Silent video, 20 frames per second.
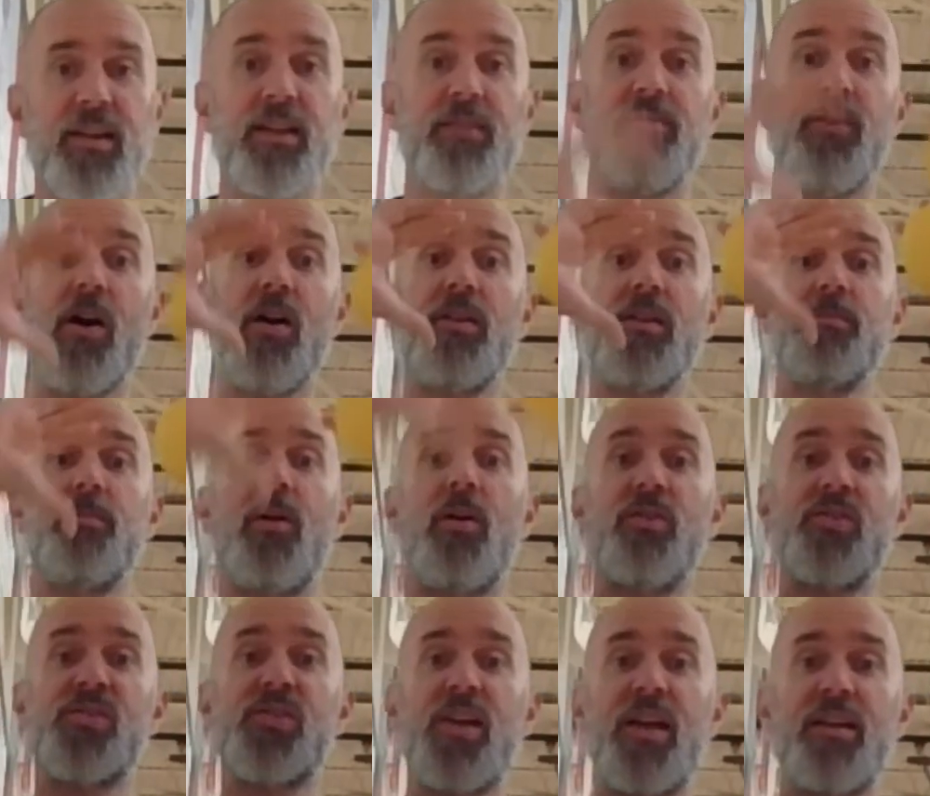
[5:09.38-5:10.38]
volleyball,
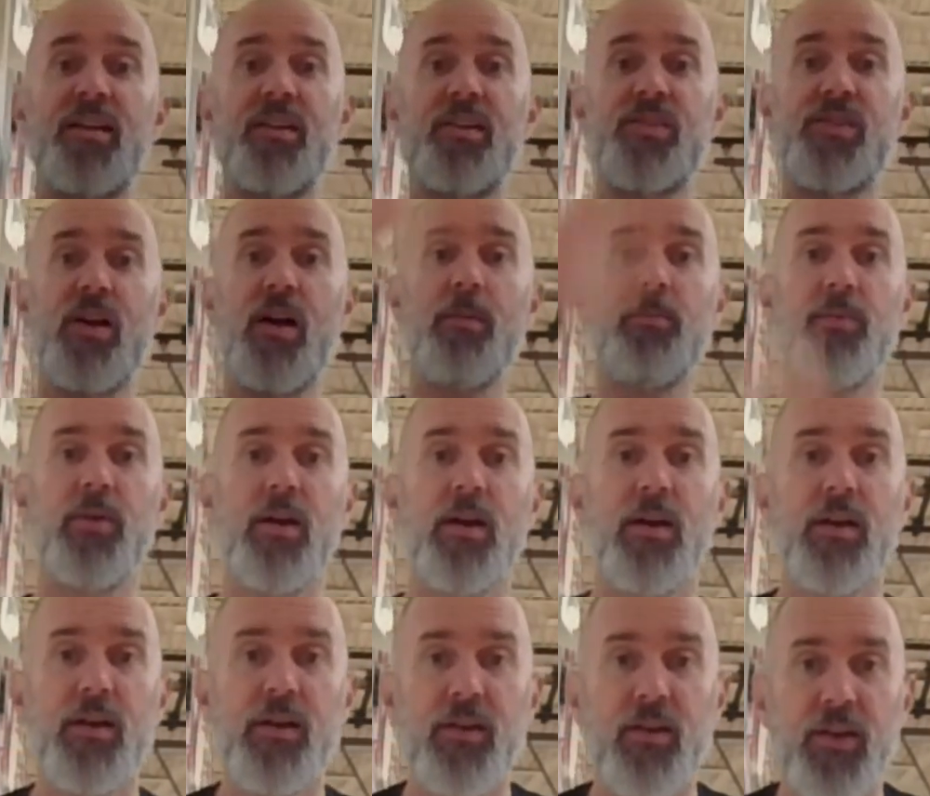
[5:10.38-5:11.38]
setting is
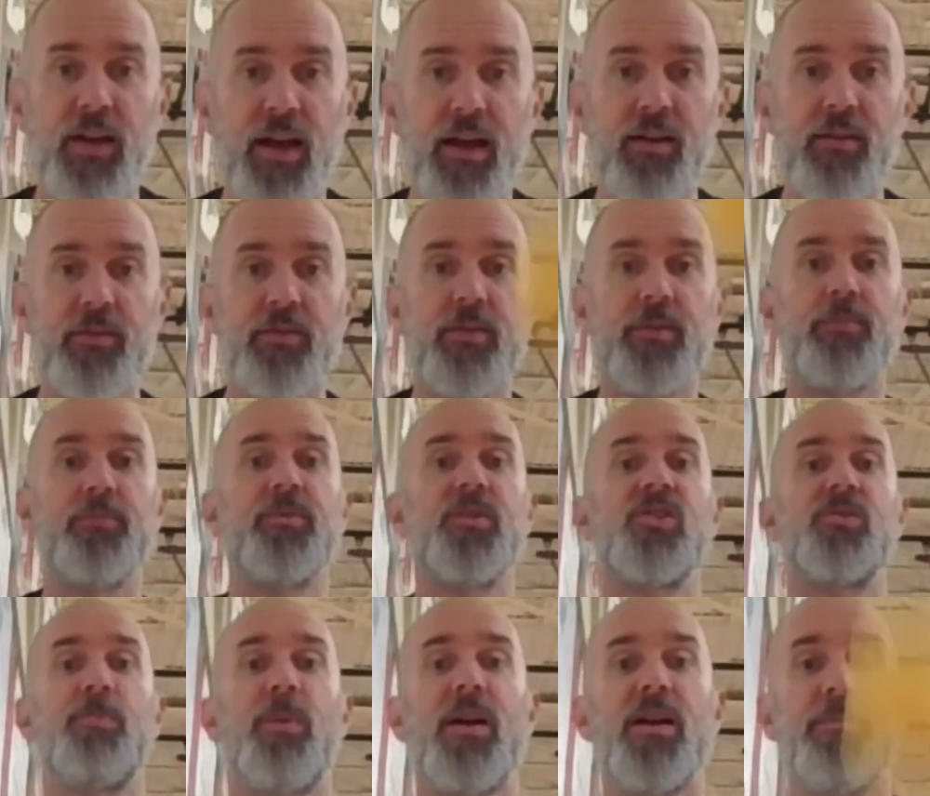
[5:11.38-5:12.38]
up, okay?
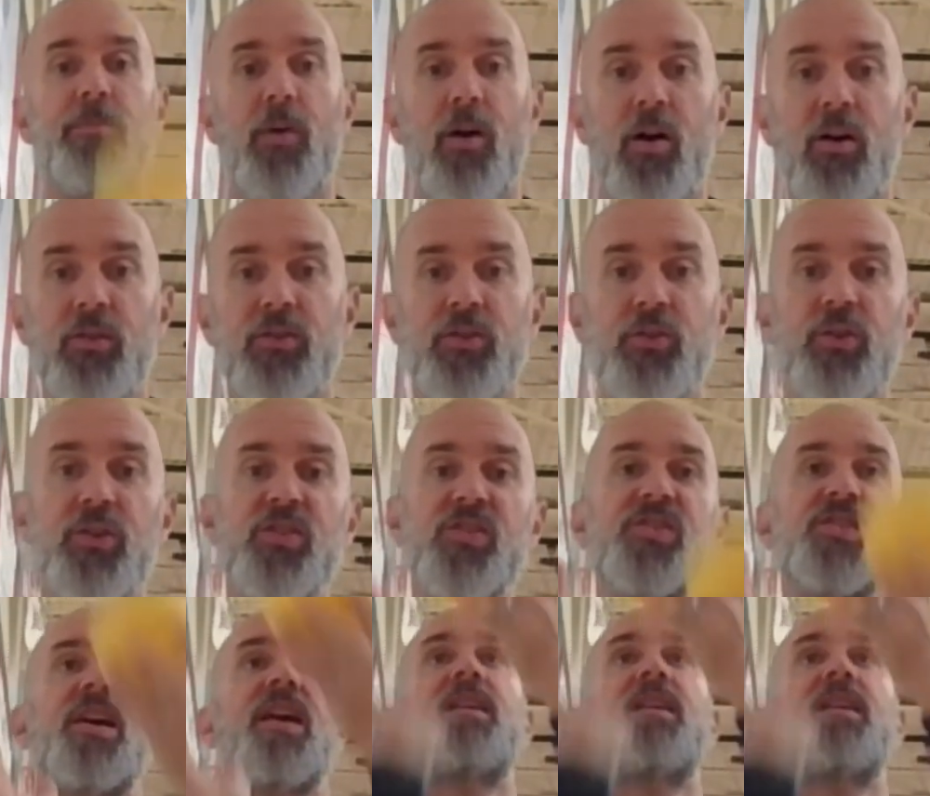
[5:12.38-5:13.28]
Spike ball, you can set it